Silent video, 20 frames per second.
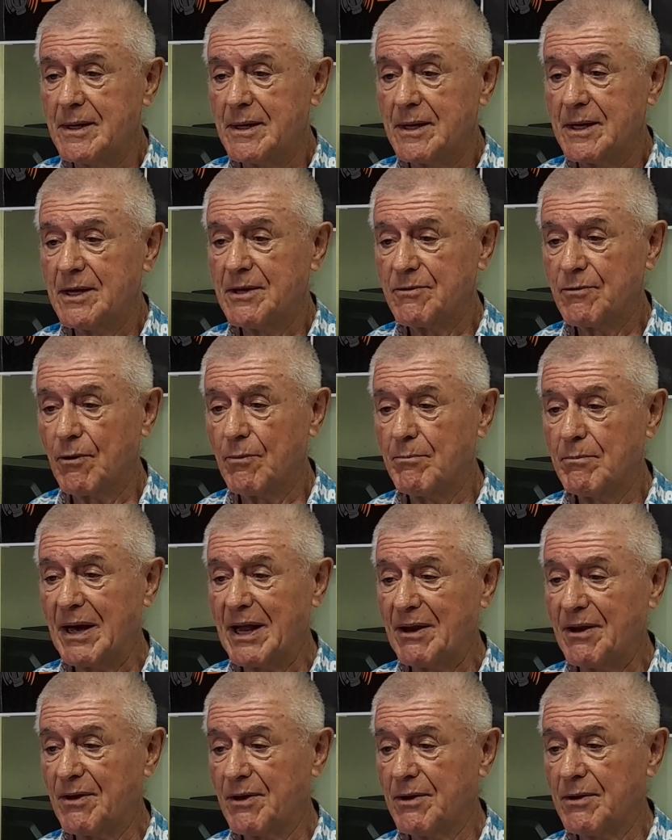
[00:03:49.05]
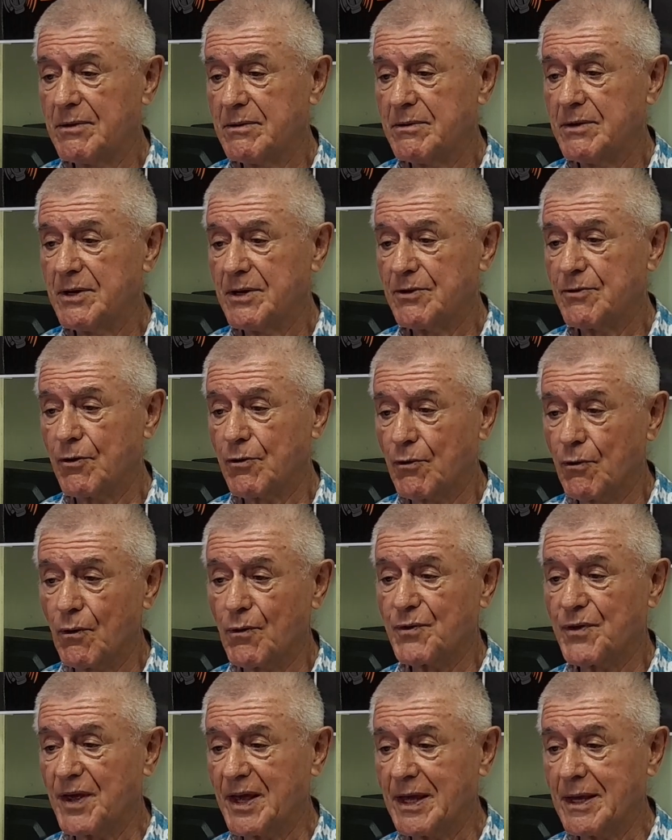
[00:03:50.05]
in the manner, in the
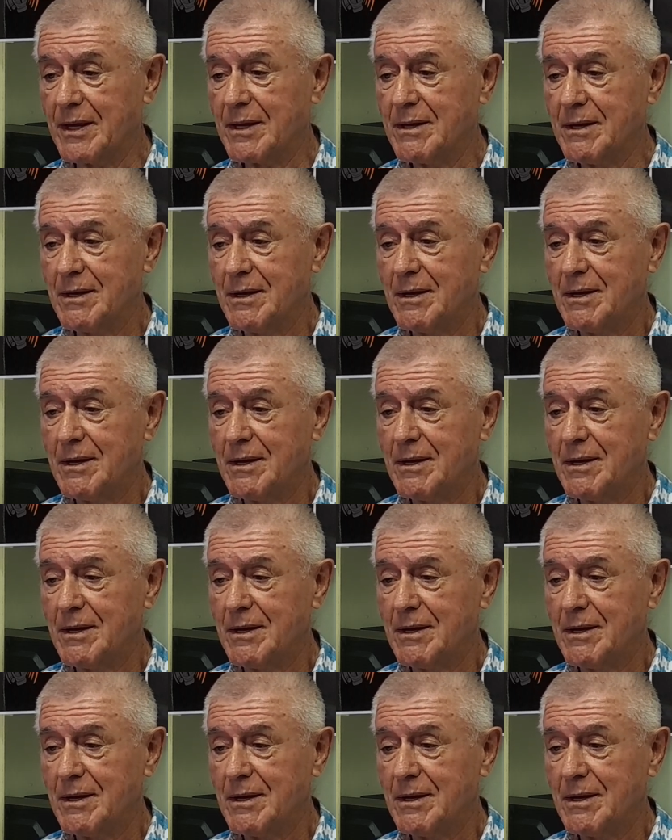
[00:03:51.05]
clothing,